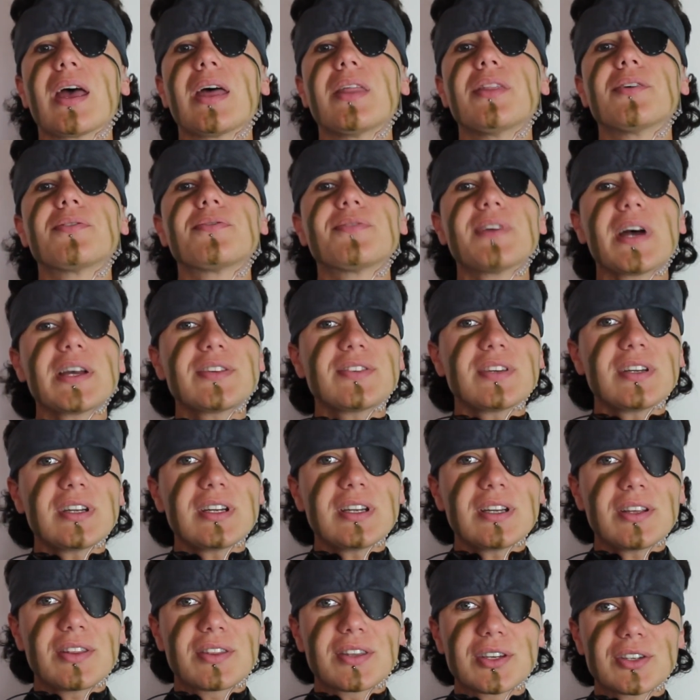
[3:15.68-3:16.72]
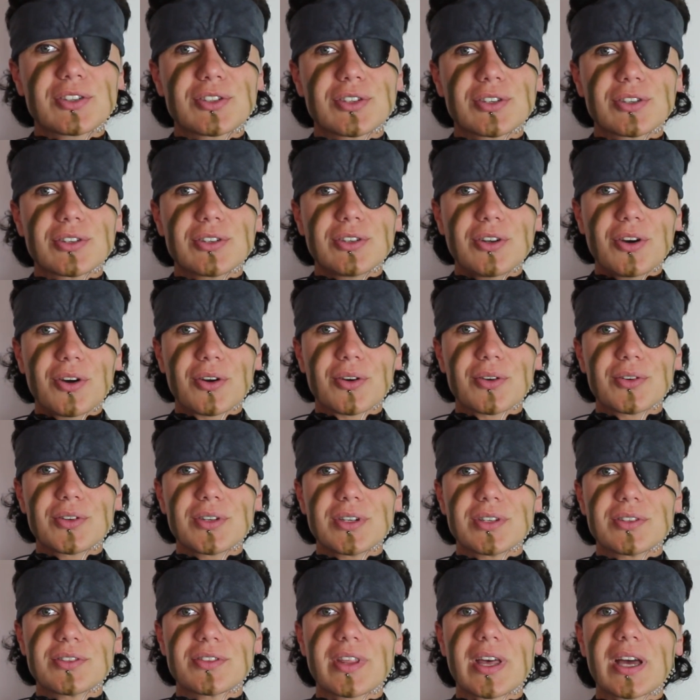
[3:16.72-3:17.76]
The fascinating thing to note
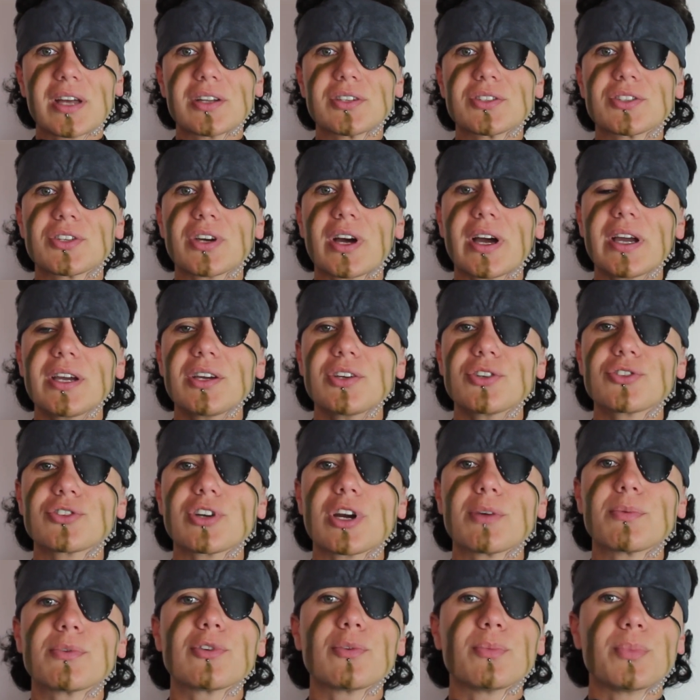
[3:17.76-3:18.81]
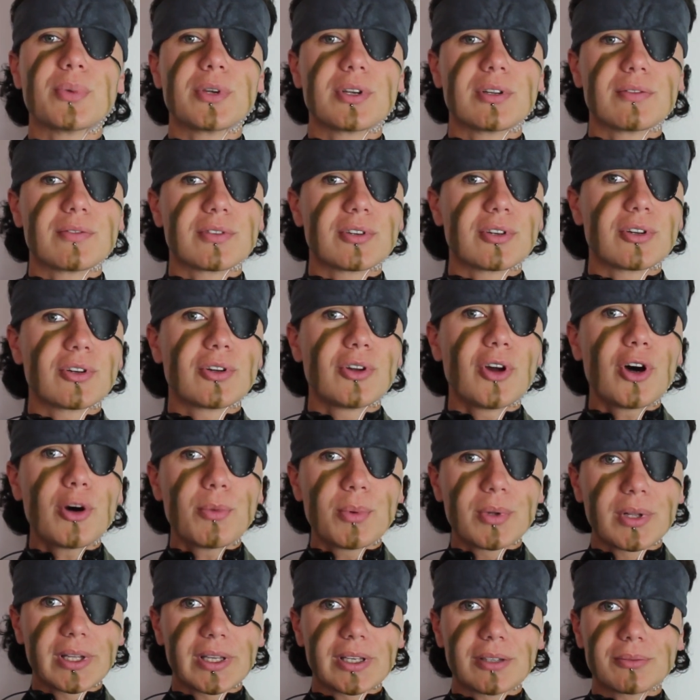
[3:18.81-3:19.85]
is that tiger stripe is a bit of an
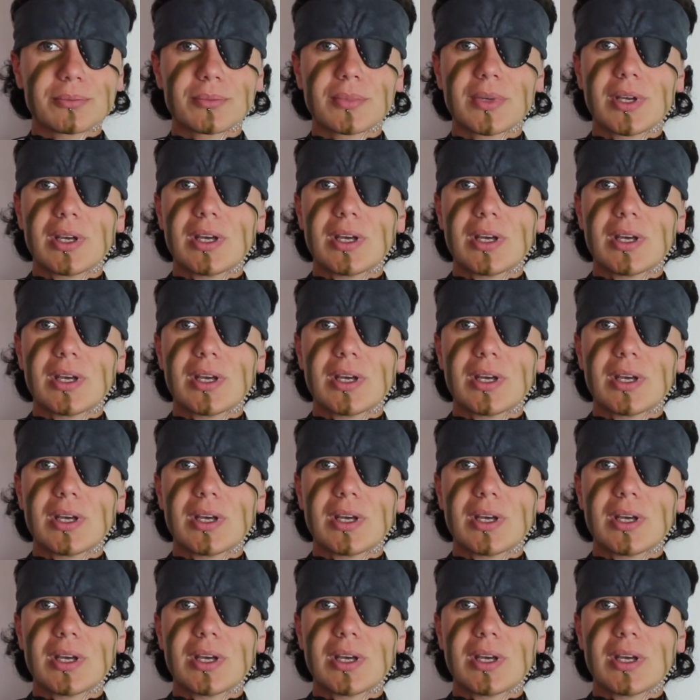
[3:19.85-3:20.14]
anomaly.